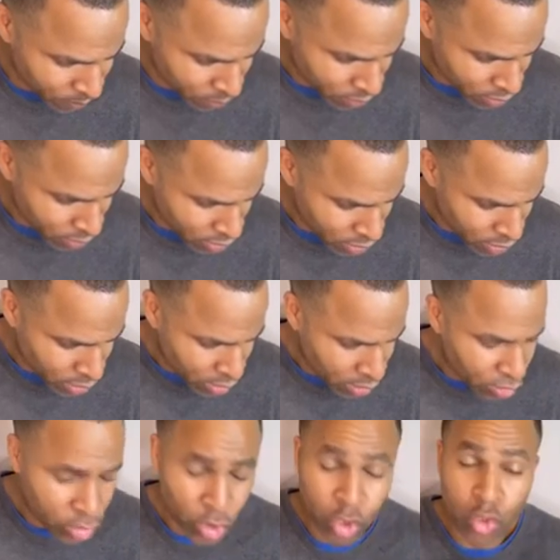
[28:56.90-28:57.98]
Do you
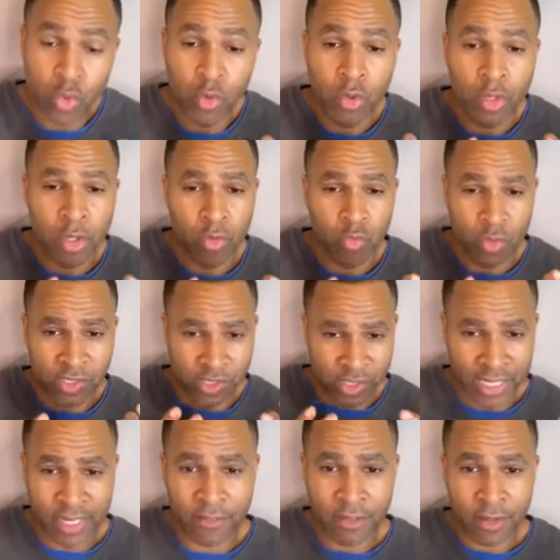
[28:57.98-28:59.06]
receive
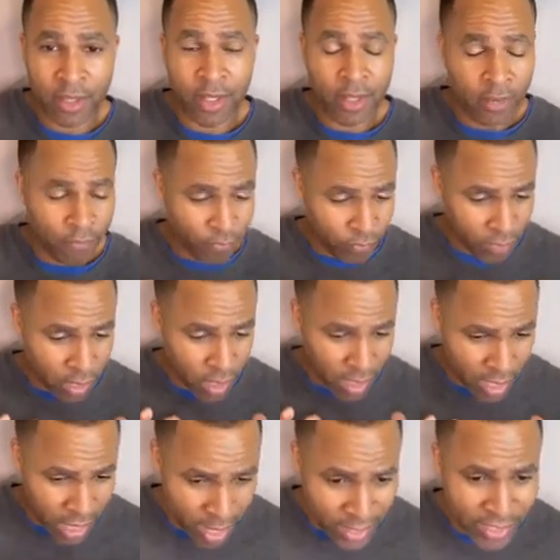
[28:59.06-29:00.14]
the cutting to the
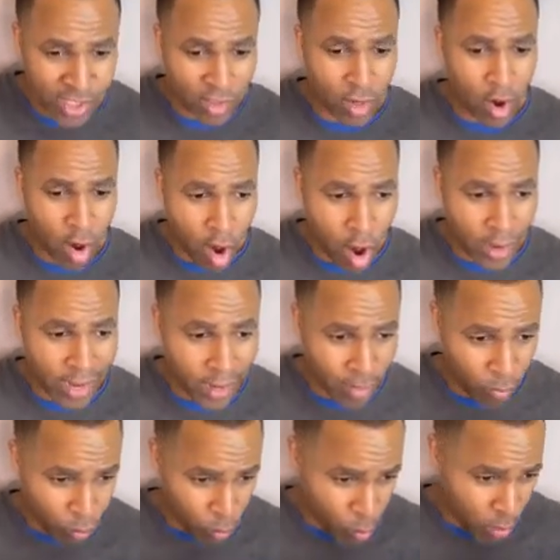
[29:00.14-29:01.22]
heart with
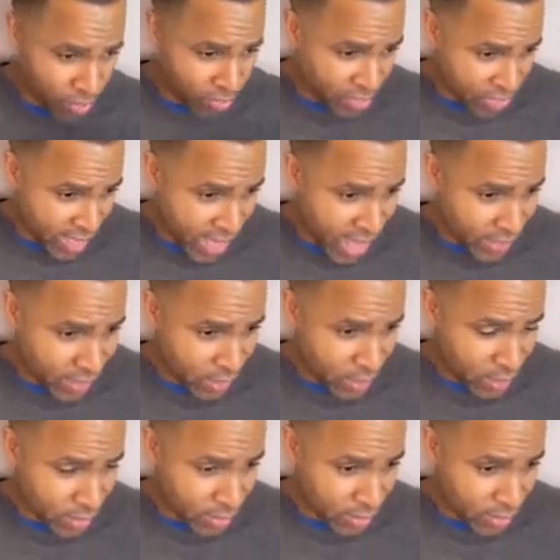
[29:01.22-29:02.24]
that kind of